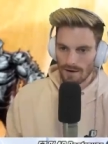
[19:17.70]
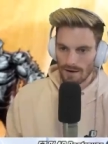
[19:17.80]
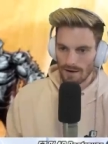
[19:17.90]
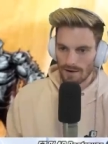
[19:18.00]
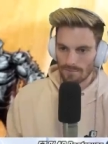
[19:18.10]

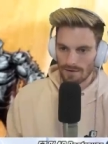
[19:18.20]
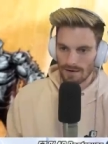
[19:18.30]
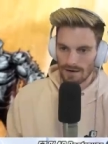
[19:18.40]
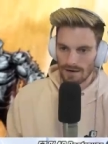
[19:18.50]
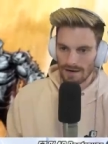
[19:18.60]
Um,
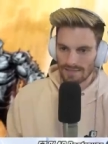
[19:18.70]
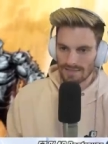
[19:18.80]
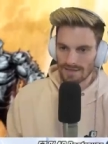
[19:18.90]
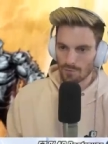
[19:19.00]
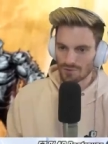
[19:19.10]
I
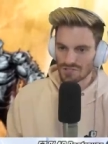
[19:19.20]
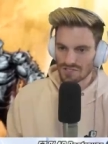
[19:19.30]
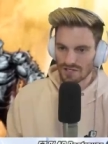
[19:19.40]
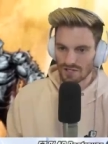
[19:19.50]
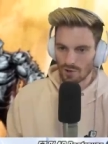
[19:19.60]
think we're
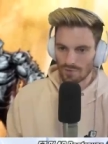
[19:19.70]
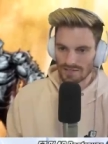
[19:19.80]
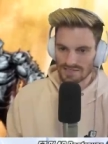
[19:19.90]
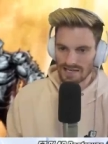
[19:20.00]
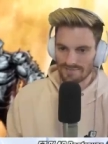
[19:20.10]
just going to go with
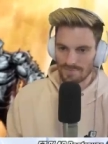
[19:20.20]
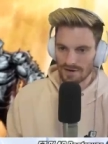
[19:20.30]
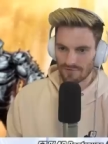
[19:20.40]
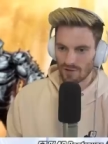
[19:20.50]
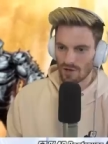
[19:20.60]
the safe bet
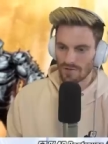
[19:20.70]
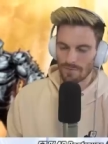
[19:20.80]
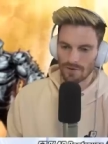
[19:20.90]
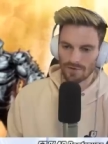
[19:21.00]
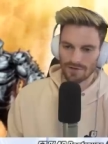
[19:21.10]
of Claw in the
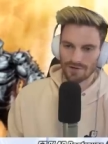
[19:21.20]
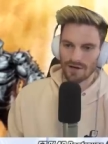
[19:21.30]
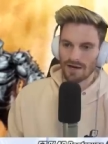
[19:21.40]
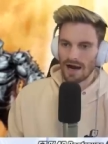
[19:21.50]
middle here.